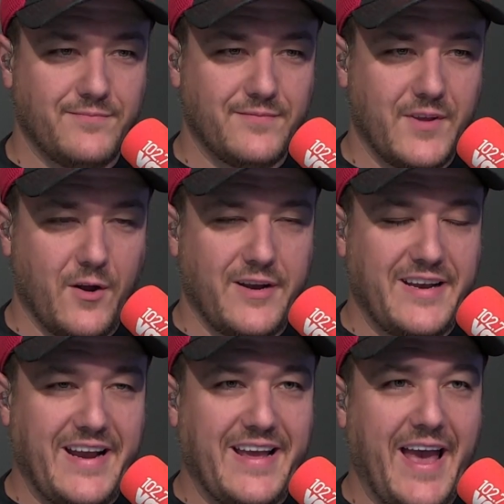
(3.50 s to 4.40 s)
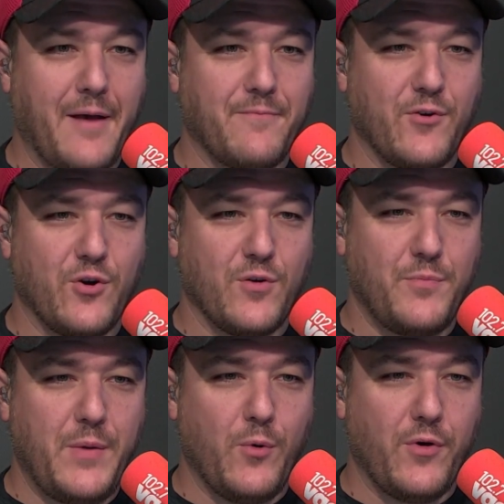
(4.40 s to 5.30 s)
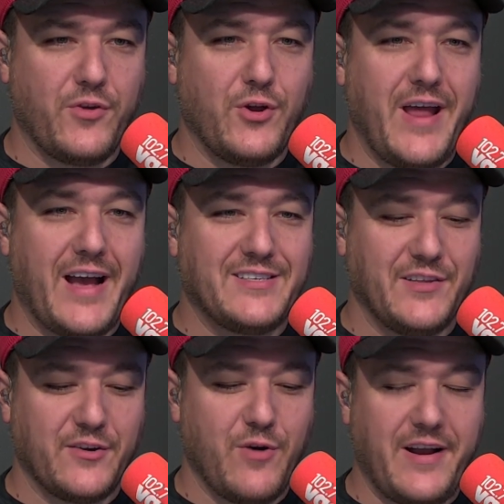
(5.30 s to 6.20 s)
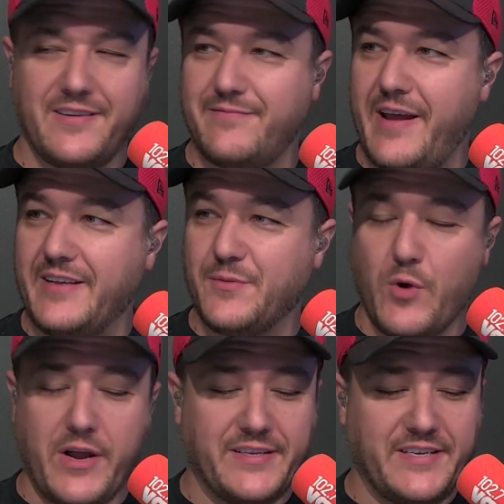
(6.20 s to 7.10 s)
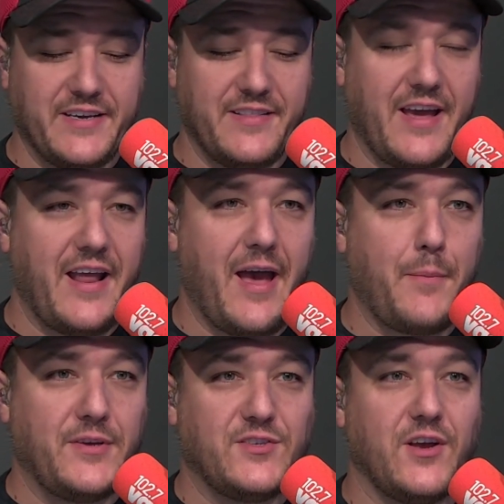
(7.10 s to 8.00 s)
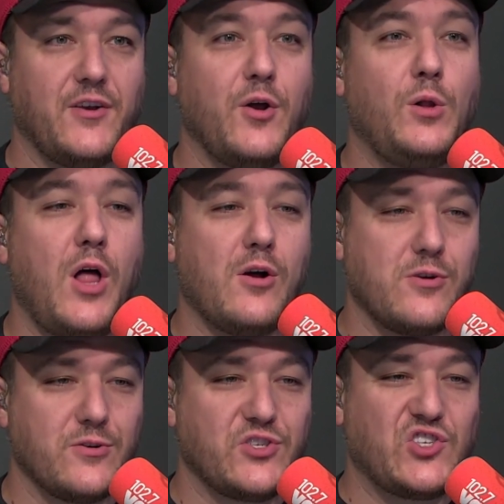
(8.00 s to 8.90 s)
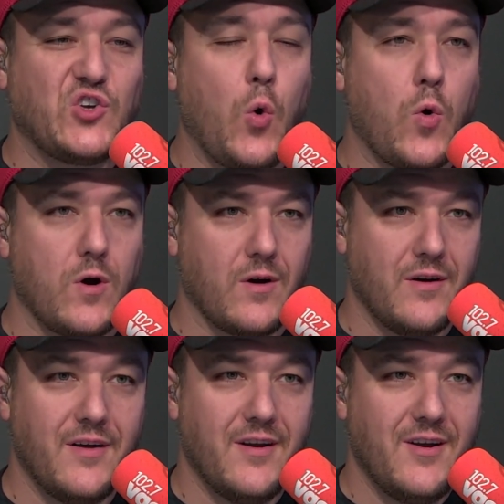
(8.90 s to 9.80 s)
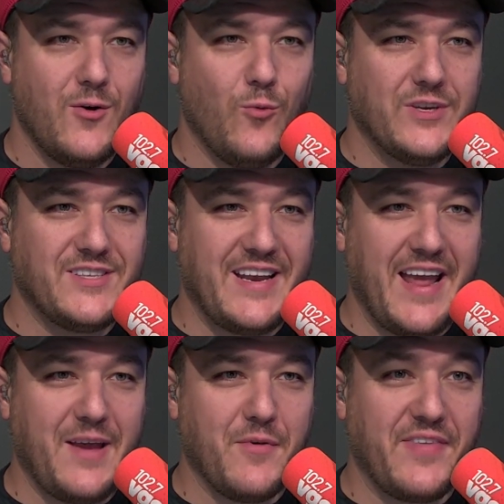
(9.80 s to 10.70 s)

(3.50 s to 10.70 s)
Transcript: you're on a dating app for people with good to excellent credit. Hate to break it to you. That app is no longer Score. Was the name of the app.